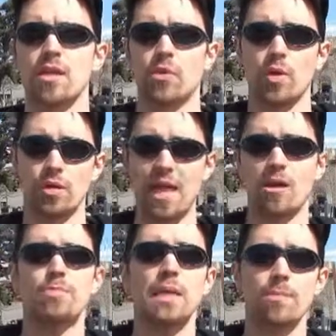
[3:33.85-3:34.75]
that we
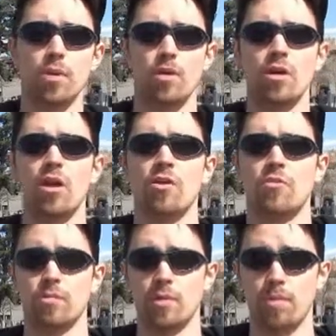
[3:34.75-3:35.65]
allowed people
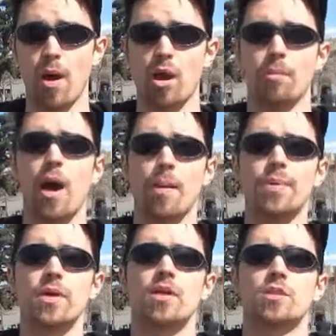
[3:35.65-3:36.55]
from the bottom up
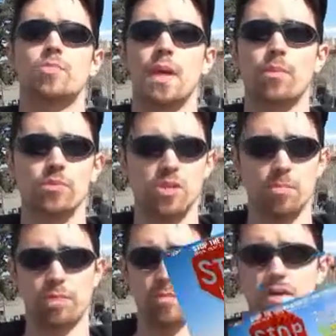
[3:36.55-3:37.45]
to be able to
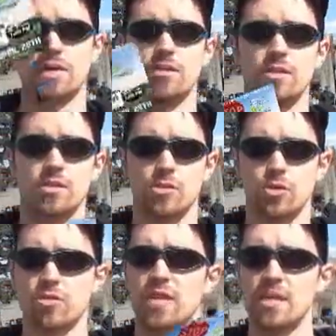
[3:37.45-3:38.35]
implement
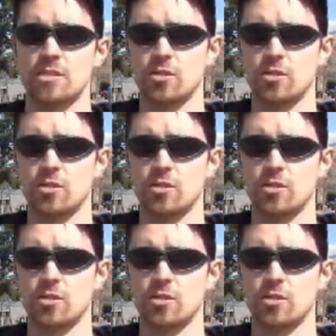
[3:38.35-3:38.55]
certain things,